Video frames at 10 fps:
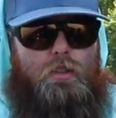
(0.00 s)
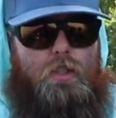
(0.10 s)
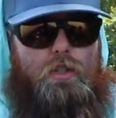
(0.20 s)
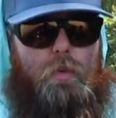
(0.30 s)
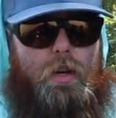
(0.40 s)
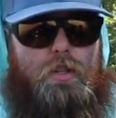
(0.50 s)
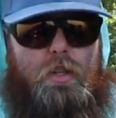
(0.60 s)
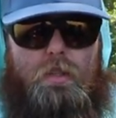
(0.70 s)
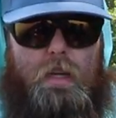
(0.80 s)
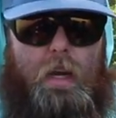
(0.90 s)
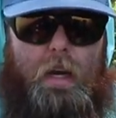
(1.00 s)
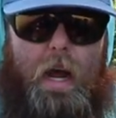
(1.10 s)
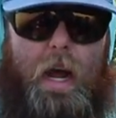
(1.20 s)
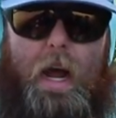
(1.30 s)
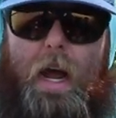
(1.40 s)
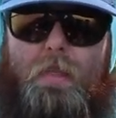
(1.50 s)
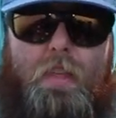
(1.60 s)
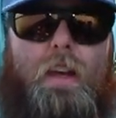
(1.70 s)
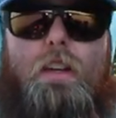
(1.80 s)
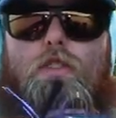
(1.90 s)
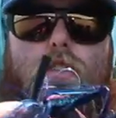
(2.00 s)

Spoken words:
situations? And I think it's